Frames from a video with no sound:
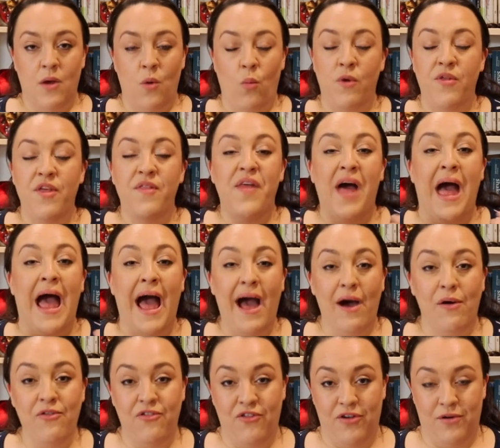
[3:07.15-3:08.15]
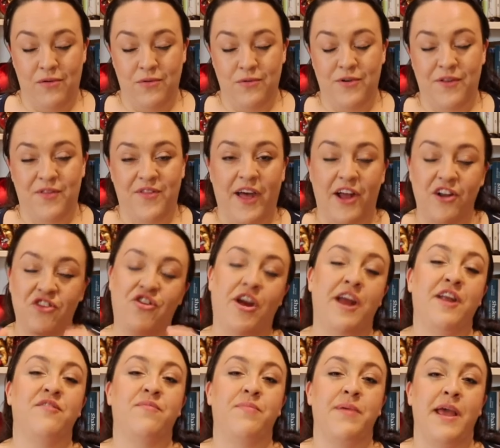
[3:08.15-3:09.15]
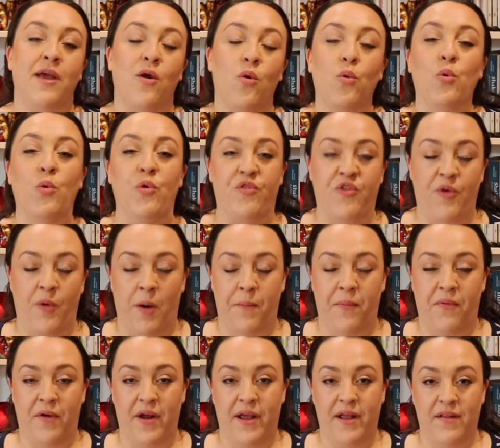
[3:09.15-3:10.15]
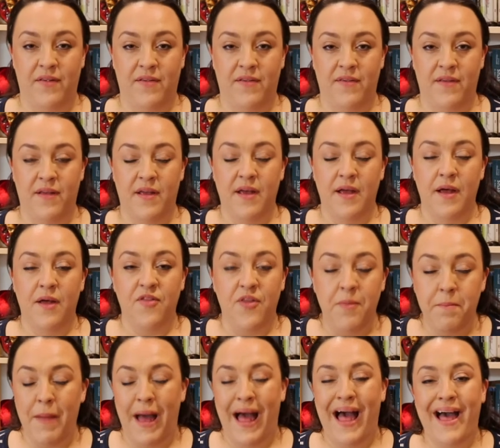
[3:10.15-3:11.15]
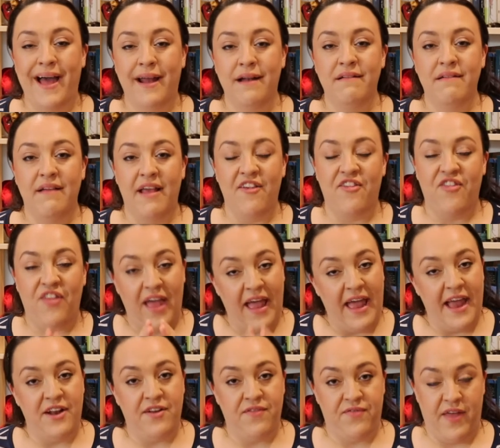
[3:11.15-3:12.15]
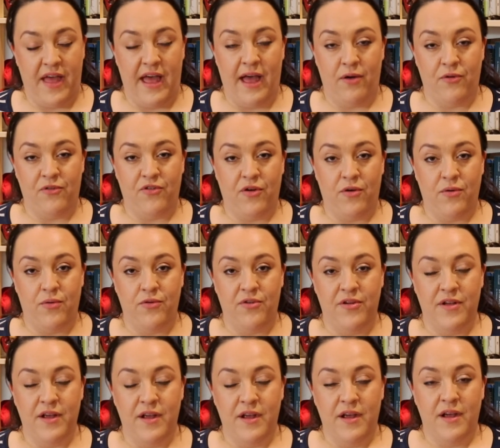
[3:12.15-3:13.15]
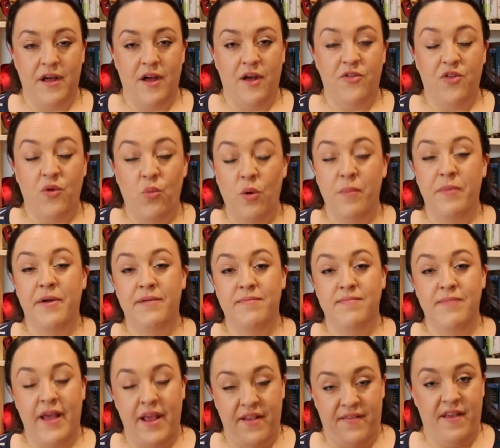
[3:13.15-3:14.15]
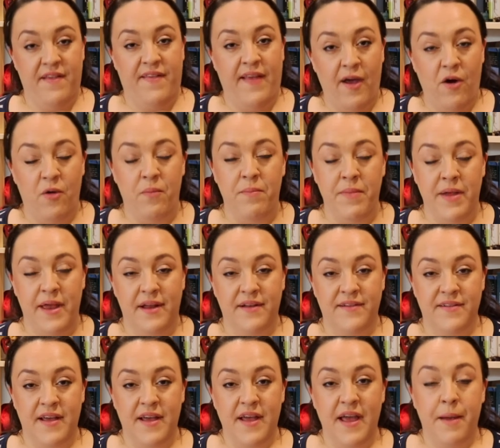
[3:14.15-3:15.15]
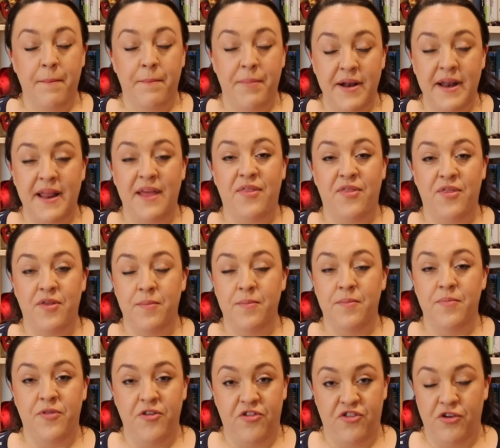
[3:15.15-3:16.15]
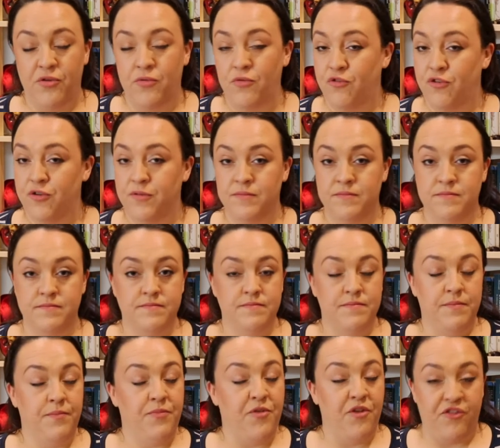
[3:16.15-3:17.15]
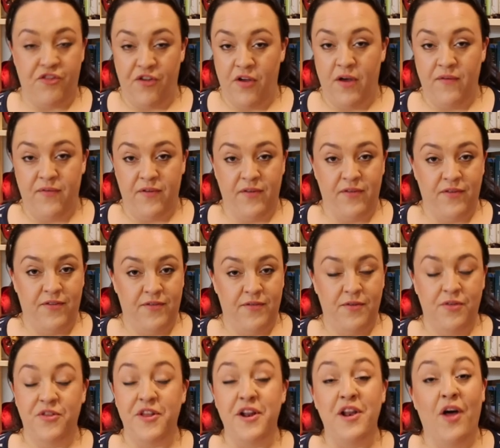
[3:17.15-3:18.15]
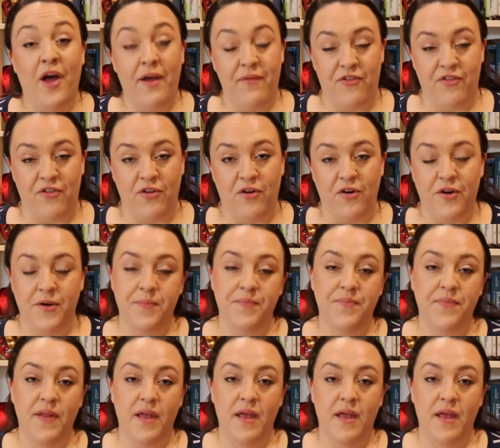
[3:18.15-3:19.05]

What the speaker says: Within the household, that chain of being also operates. The man is the head of the household. The woman is his helpmeet. Beneath them, the children, the servants, the livestock.